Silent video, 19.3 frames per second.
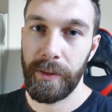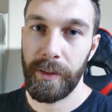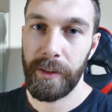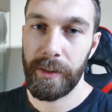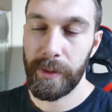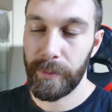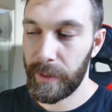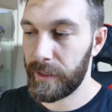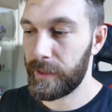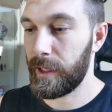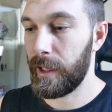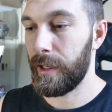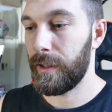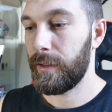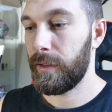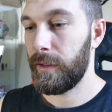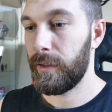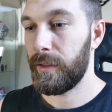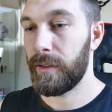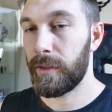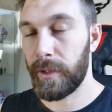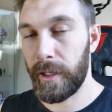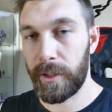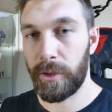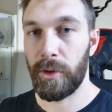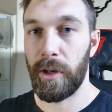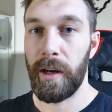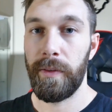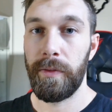It's a must get.
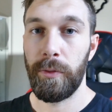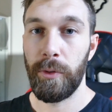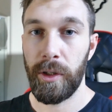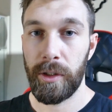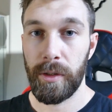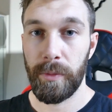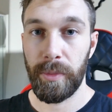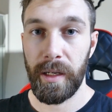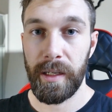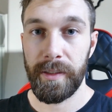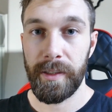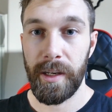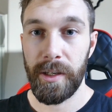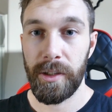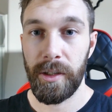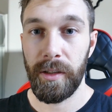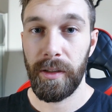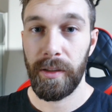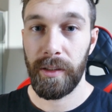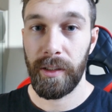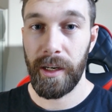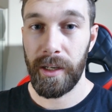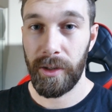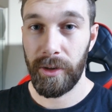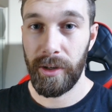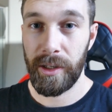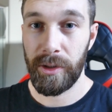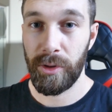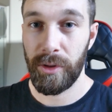Direct drive, works on PlayStation,
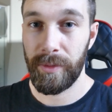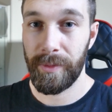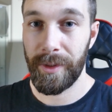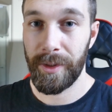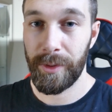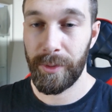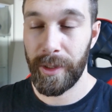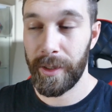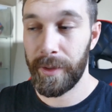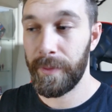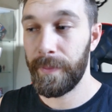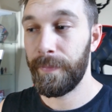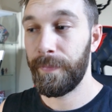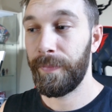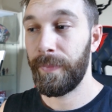getting Gran Turismo as well.